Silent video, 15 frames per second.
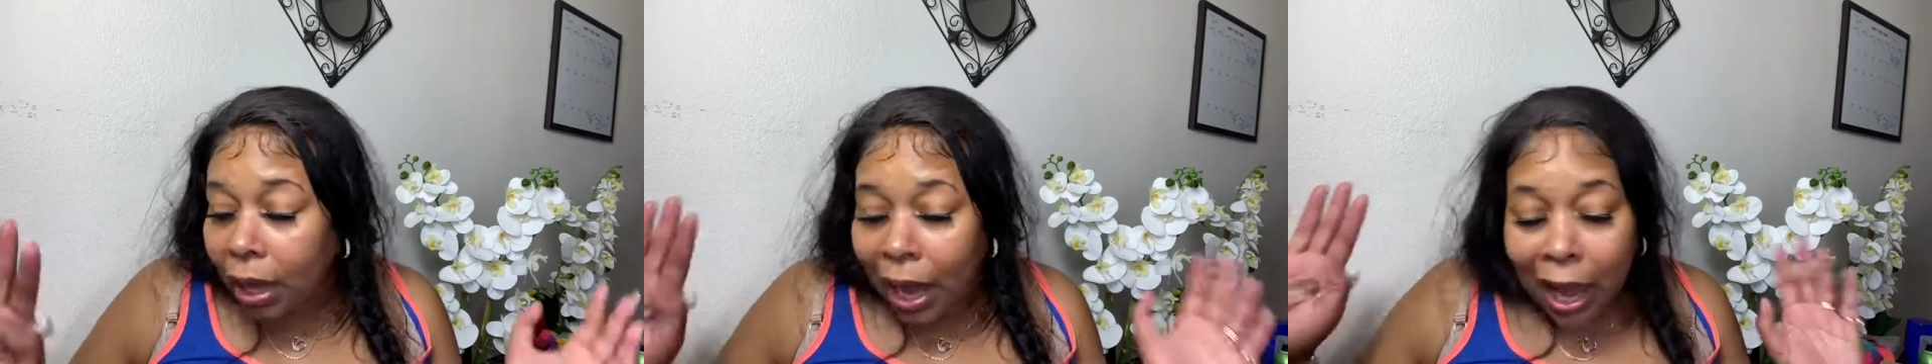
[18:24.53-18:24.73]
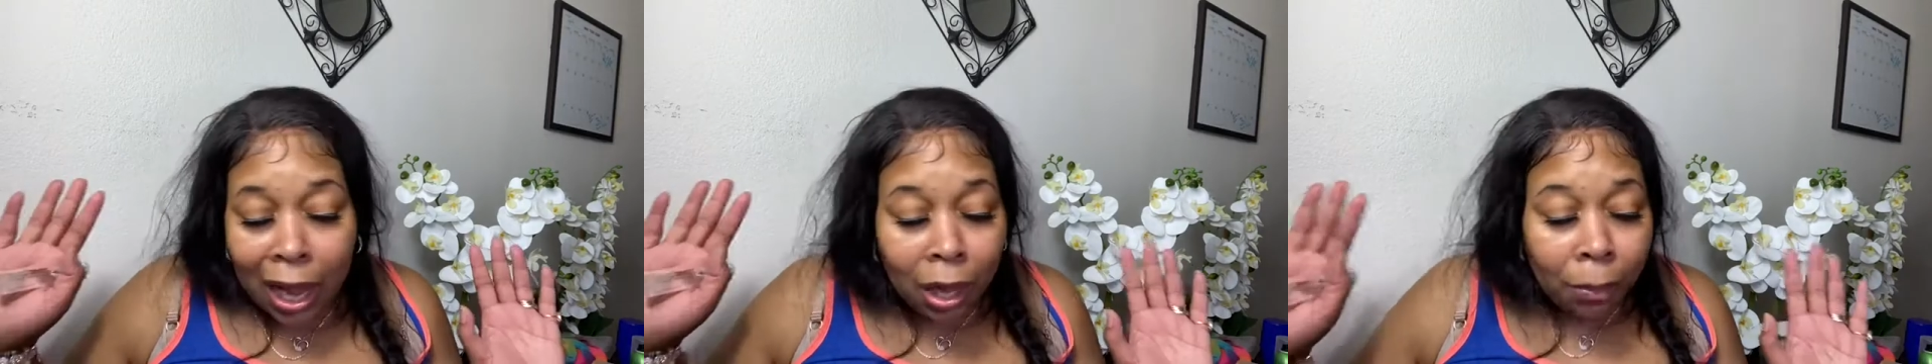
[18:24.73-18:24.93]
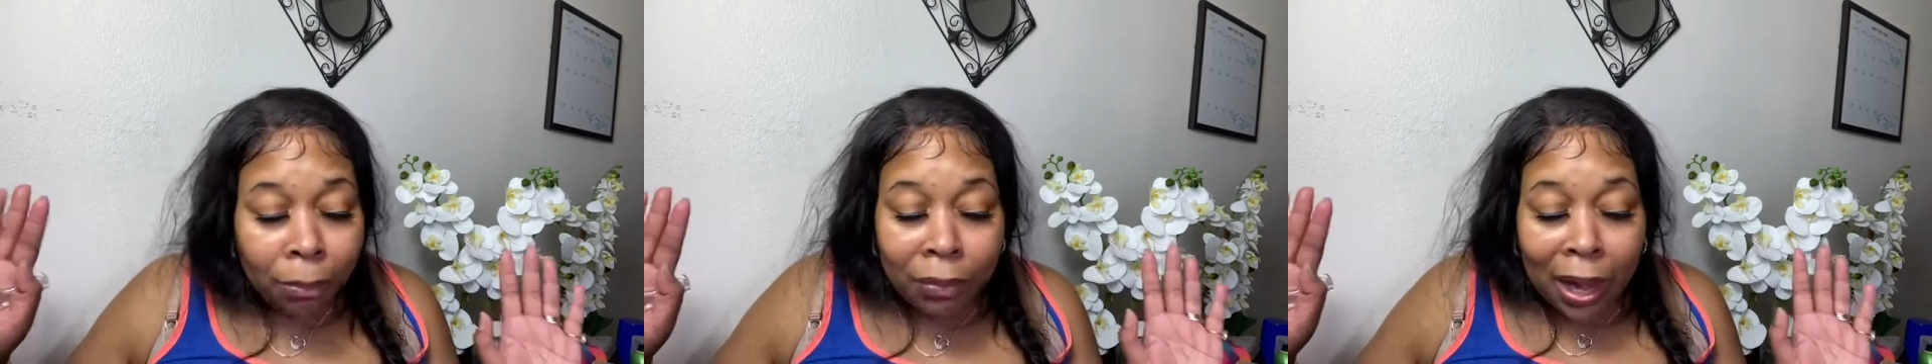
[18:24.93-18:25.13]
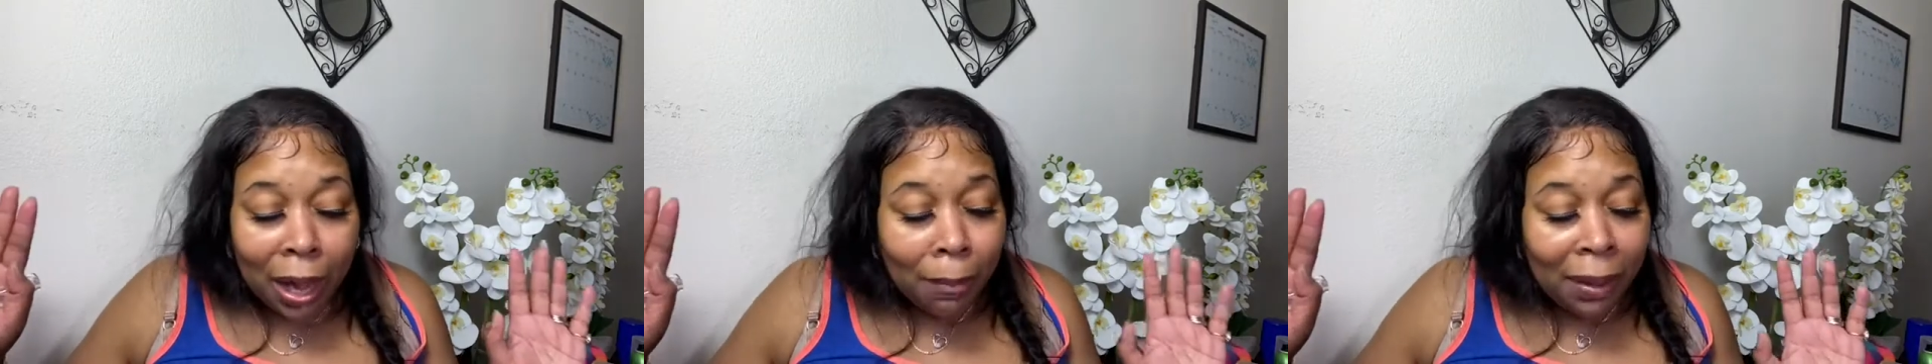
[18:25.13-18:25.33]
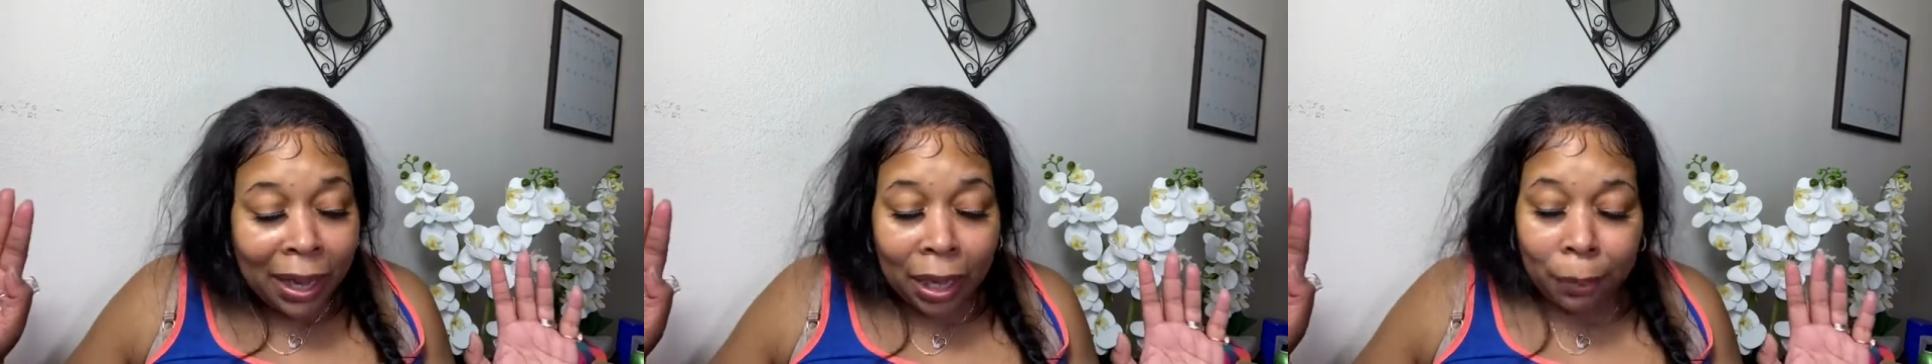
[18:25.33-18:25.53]
I'm
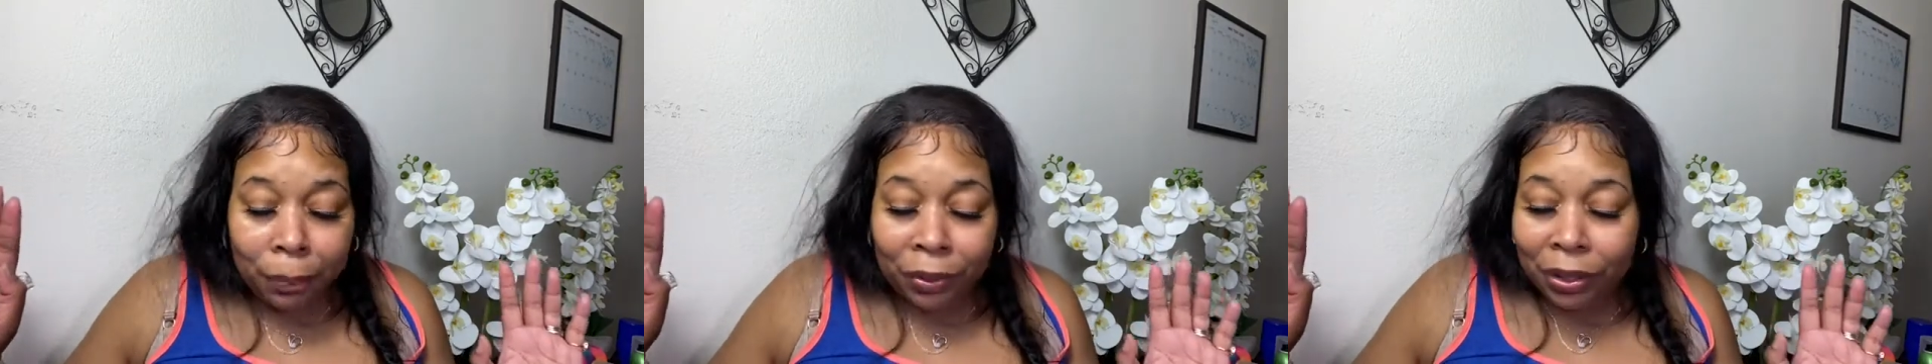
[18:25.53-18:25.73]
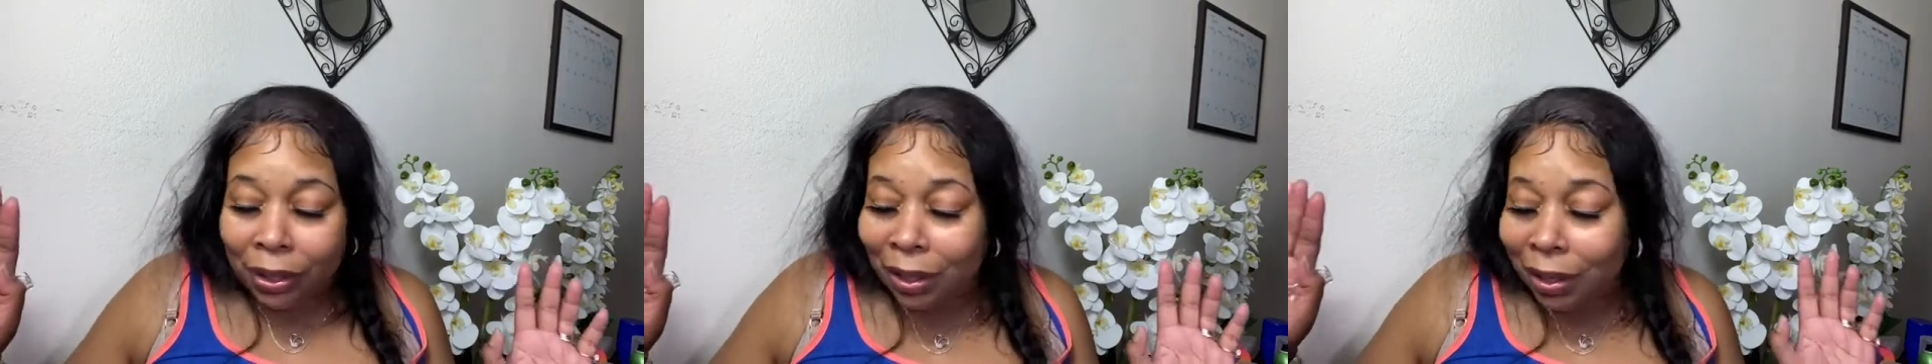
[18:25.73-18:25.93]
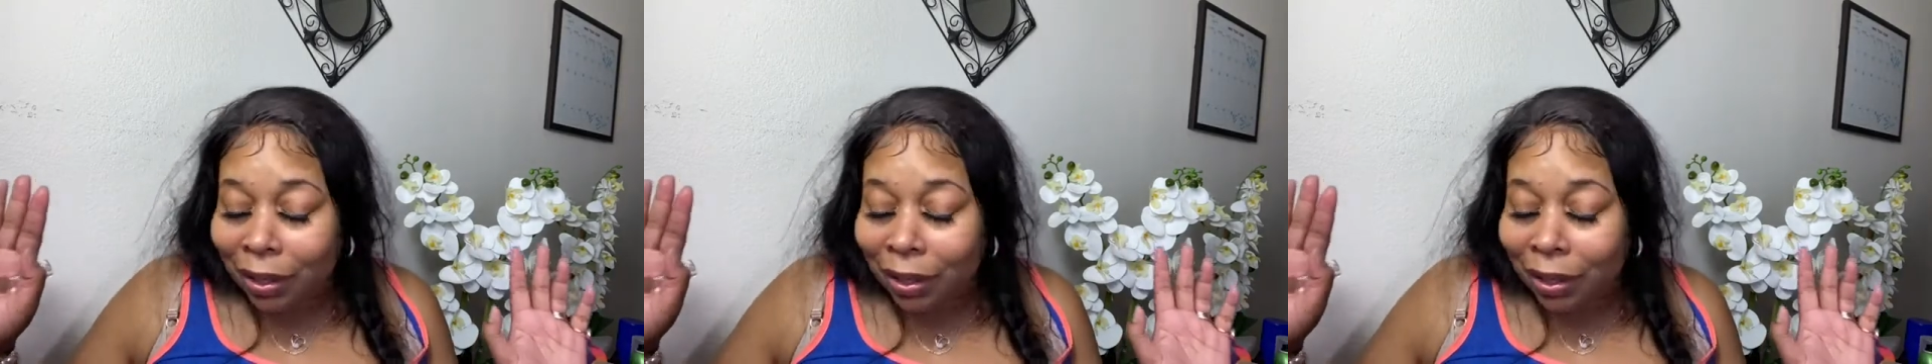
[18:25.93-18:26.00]
I'm happy.